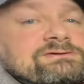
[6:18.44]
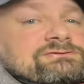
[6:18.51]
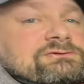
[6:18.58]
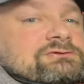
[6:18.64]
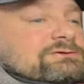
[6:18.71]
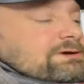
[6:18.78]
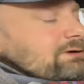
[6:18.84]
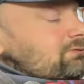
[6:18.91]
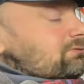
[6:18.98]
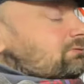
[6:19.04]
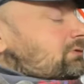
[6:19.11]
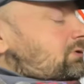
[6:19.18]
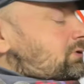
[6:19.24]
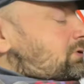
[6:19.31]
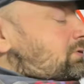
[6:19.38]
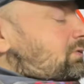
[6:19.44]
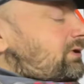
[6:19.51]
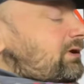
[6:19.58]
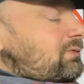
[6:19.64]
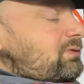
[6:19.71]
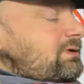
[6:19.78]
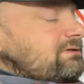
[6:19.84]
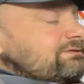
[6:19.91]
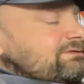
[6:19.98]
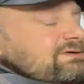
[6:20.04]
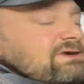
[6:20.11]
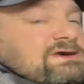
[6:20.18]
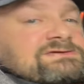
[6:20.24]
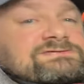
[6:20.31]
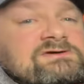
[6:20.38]
this gun out. What I will
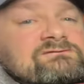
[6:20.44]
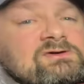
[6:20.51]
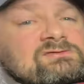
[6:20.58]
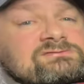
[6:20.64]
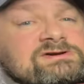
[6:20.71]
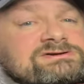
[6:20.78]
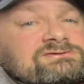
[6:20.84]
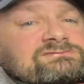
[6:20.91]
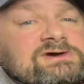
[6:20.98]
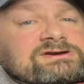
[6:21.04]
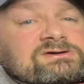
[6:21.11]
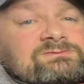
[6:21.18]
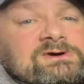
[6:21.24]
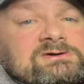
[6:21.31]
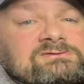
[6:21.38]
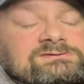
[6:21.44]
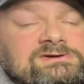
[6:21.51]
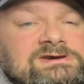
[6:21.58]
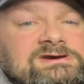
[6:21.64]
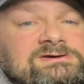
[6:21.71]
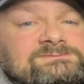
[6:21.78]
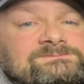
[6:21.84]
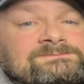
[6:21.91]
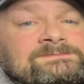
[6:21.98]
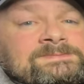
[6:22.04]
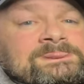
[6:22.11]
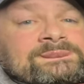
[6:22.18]
say is I've already run about um,